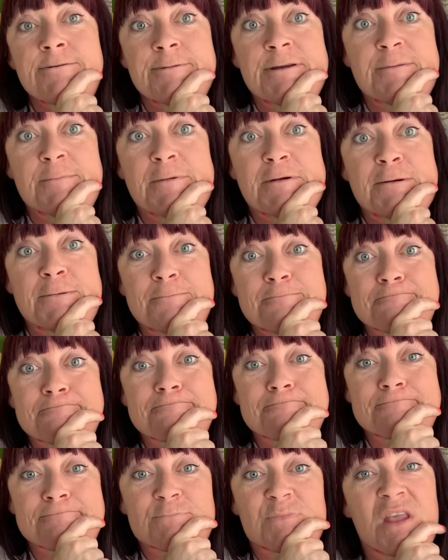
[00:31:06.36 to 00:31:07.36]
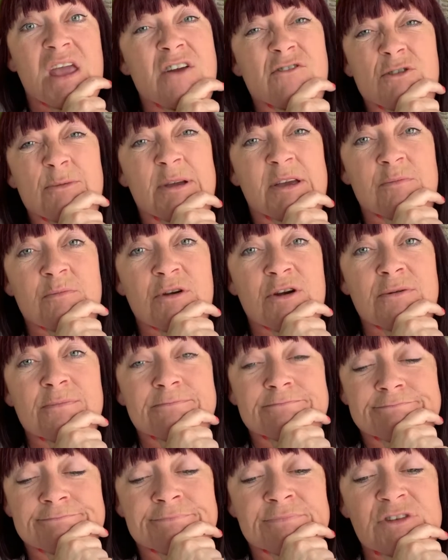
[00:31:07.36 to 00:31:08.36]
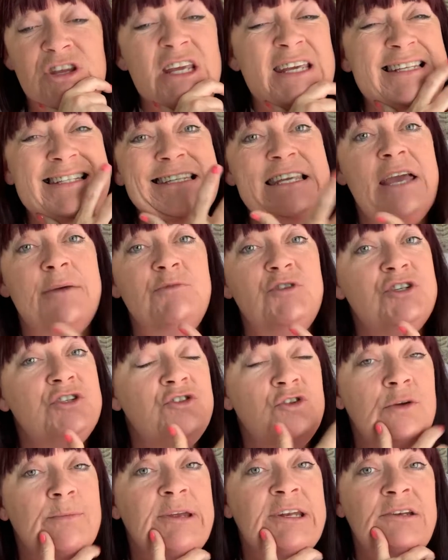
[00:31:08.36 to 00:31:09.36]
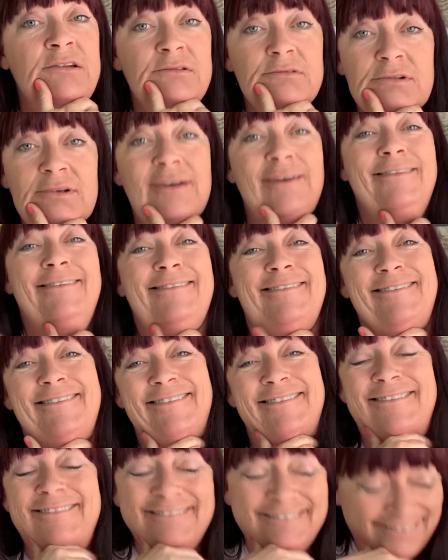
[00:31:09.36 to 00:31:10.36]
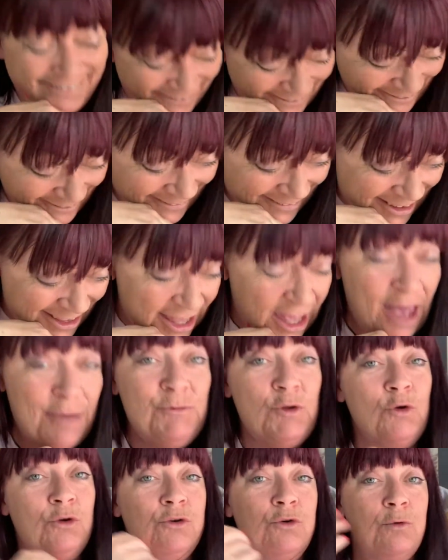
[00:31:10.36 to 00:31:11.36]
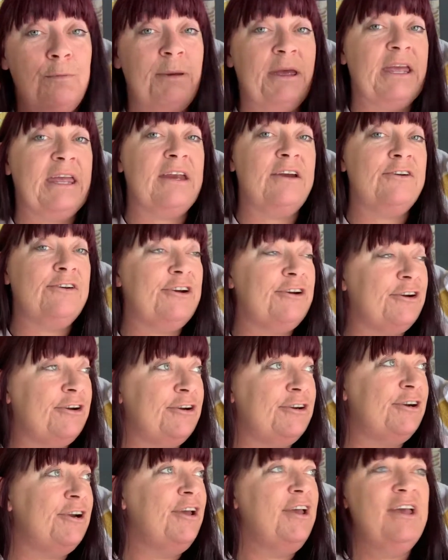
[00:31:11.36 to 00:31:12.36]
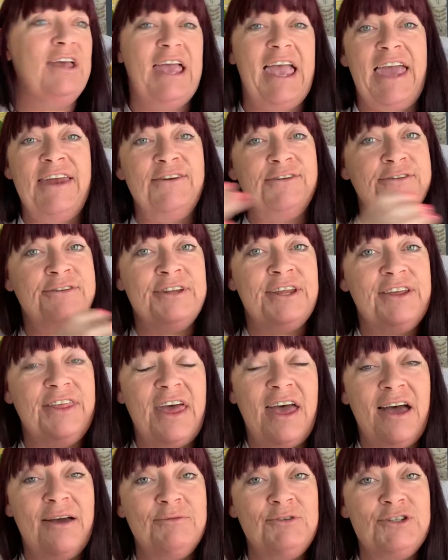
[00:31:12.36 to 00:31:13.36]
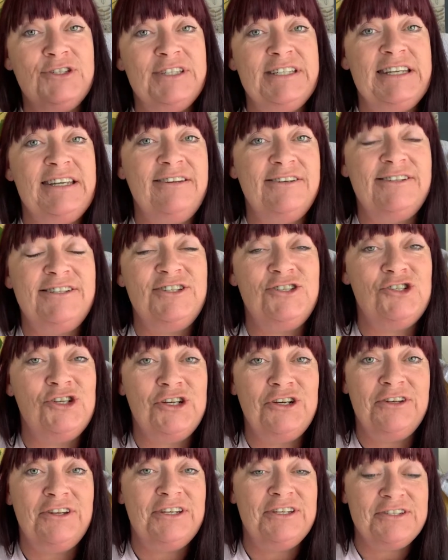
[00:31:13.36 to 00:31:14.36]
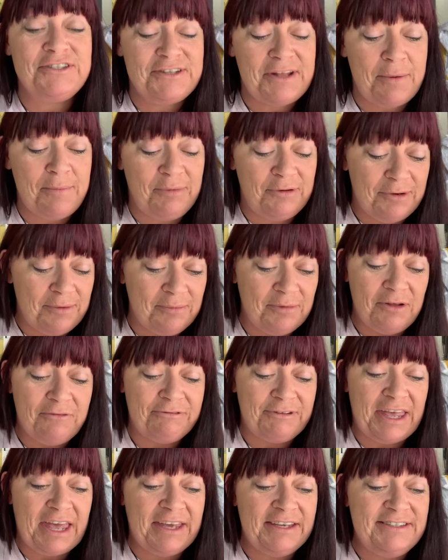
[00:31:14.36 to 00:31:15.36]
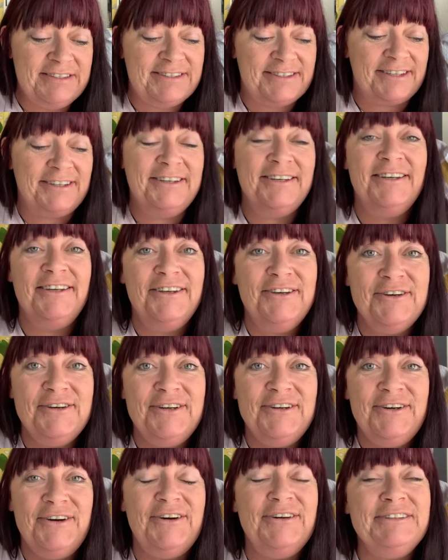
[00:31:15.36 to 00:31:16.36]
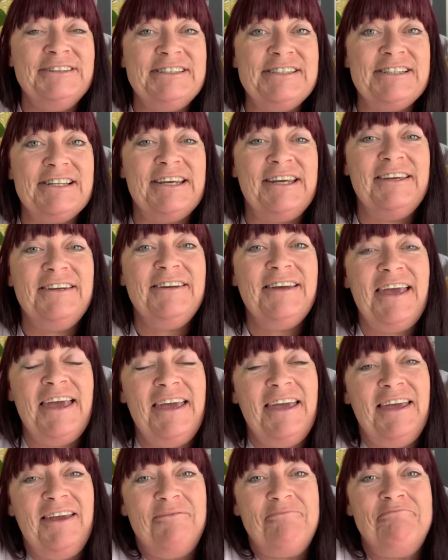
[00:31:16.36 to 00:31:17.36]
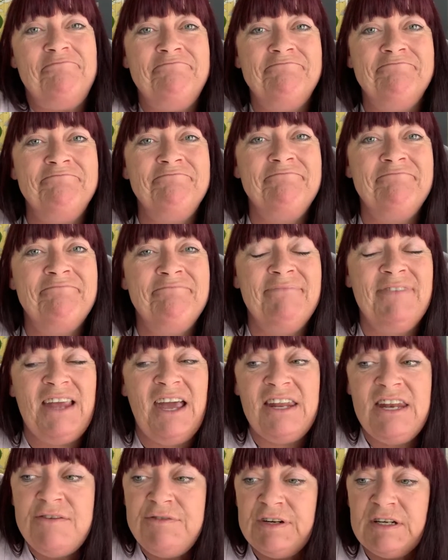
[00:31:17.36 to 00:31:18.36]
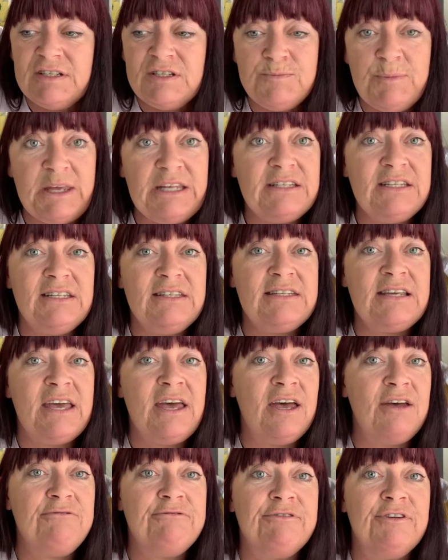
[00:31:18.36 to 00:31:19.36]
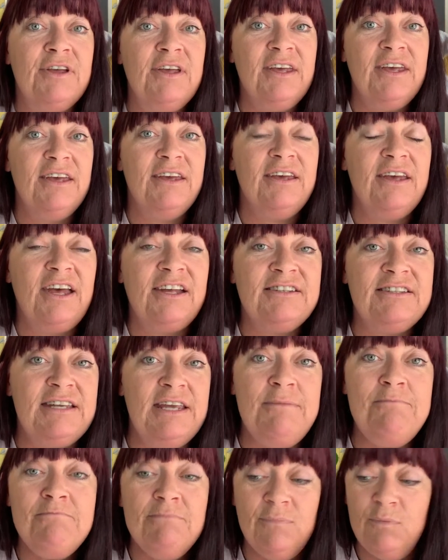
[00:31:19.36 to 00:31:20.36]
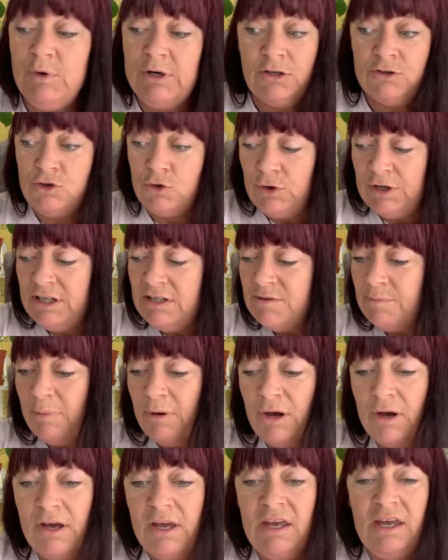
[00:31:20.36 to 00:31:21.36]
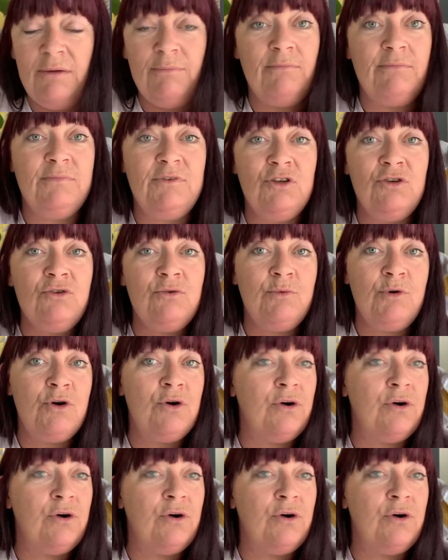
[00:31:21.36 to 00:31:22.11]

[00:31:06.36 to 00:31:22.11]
Strange. Do not disturb and on silent, and it keeps coming up notifications. I'll need to look into that because it puts me off. I forgot what I was talking about there now. I was said about craft stalls, no, it wasn't about that.